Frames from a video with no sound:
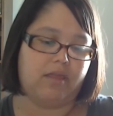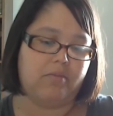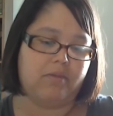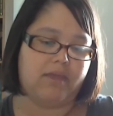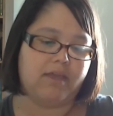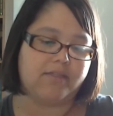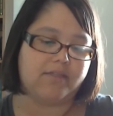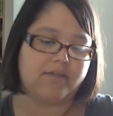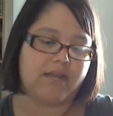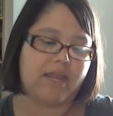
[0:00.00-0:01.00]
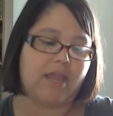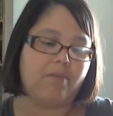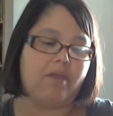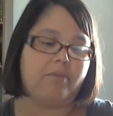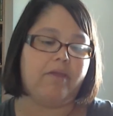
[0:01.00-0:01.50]
But yesterday I
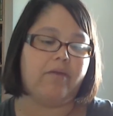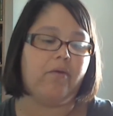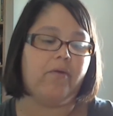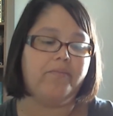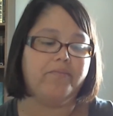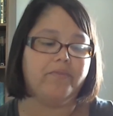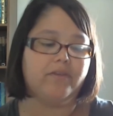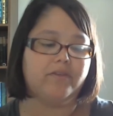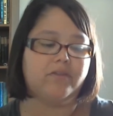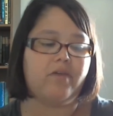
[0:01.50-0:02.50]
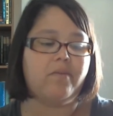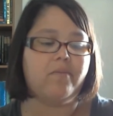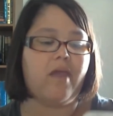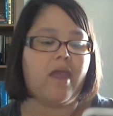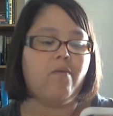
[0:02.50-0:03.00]
made my goal.
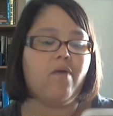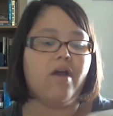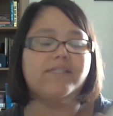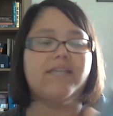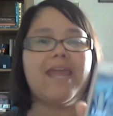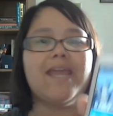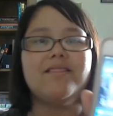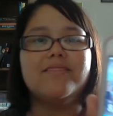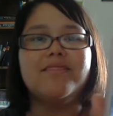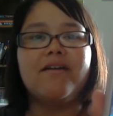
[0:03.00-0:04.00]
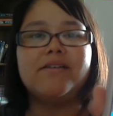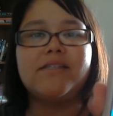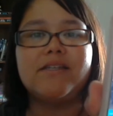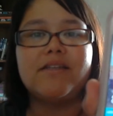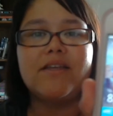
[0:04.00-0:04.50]
So I walked
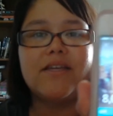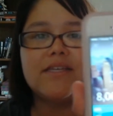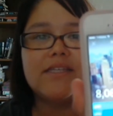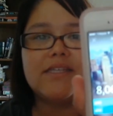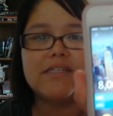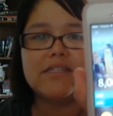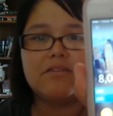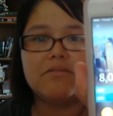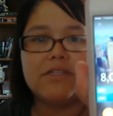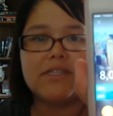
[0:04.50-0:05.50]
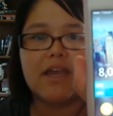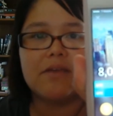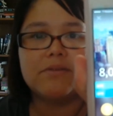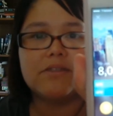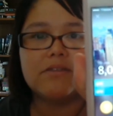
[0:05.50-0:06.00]
8,063
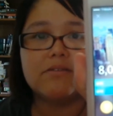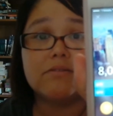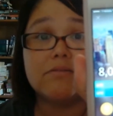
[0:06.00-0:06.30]
steps.